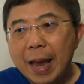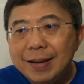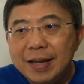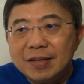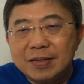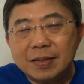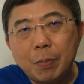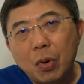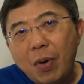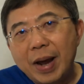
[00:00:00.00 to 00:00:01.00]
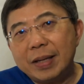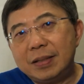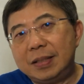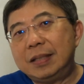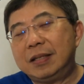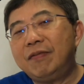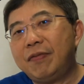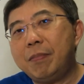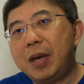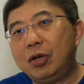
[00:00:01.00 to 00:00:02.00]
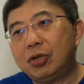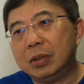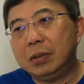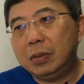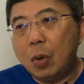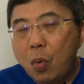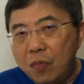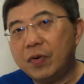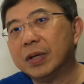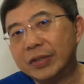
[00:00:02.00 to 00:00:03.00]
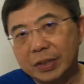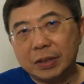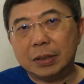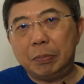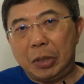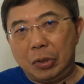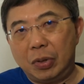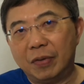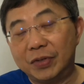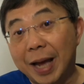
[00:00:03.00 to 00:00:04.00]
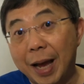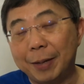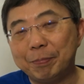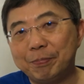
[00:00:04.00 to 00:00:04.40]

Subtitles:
and they summarize this information over a certain period of time.